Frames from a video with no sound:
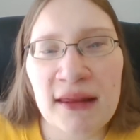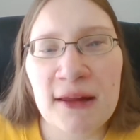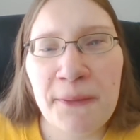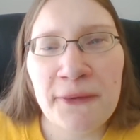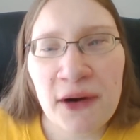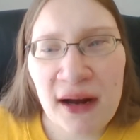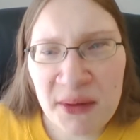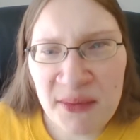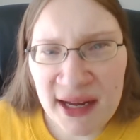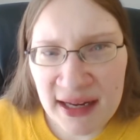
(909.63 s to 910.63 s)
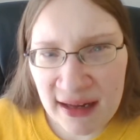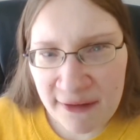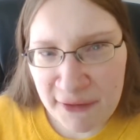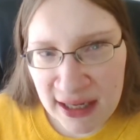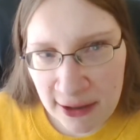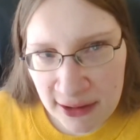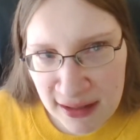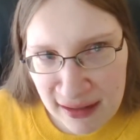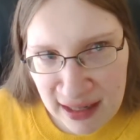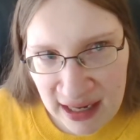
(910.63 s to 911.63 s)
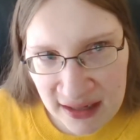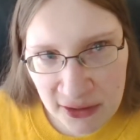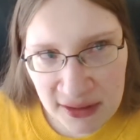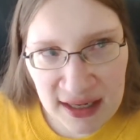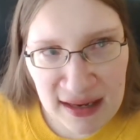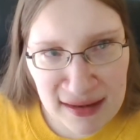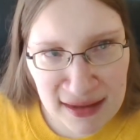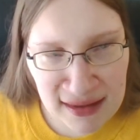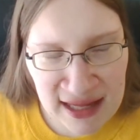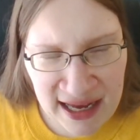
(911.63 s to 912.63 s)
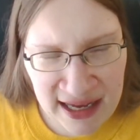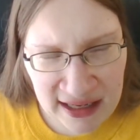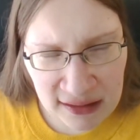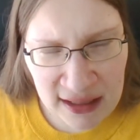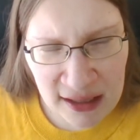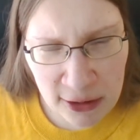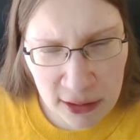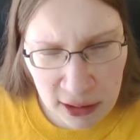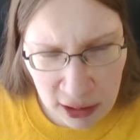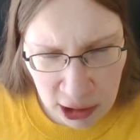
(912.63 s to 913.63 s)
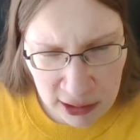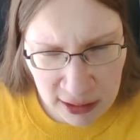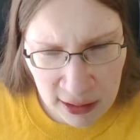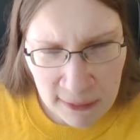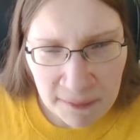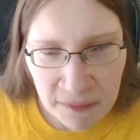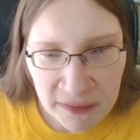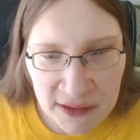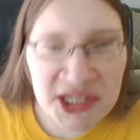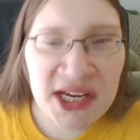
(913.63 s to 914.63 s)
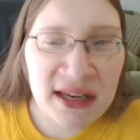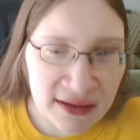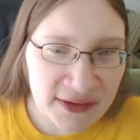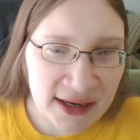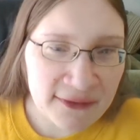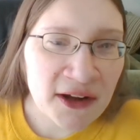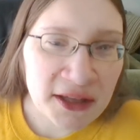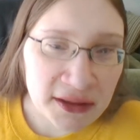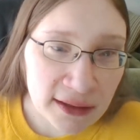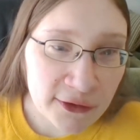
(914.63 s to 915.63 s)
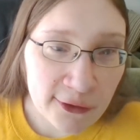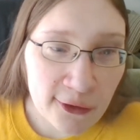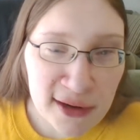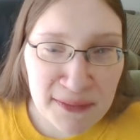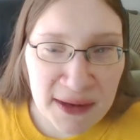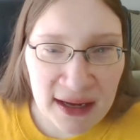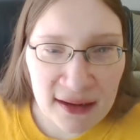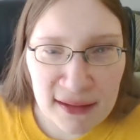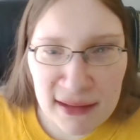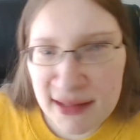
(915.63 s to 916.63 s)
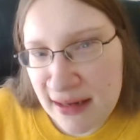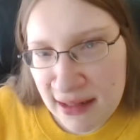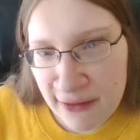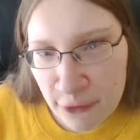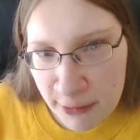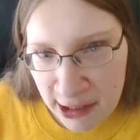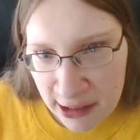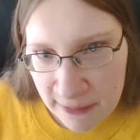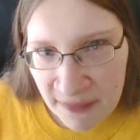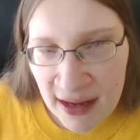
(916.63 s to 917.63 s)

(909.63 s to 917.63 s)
The problem I have with how this is handled is that later on, she and Naveen fall in love, of course, because Disney formula.